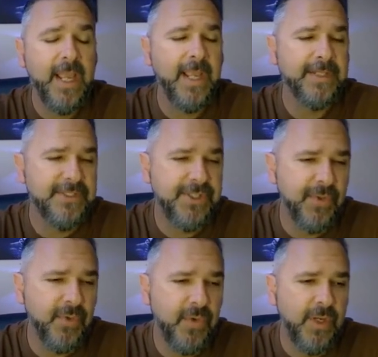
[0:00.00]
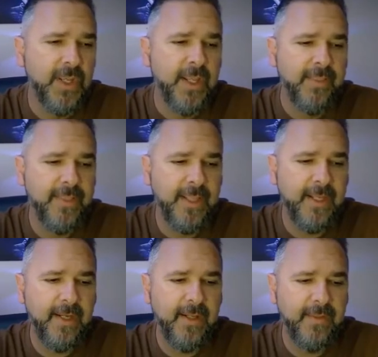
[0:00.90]
and 2, that
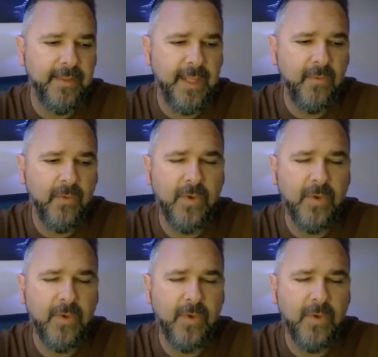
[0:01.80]
they were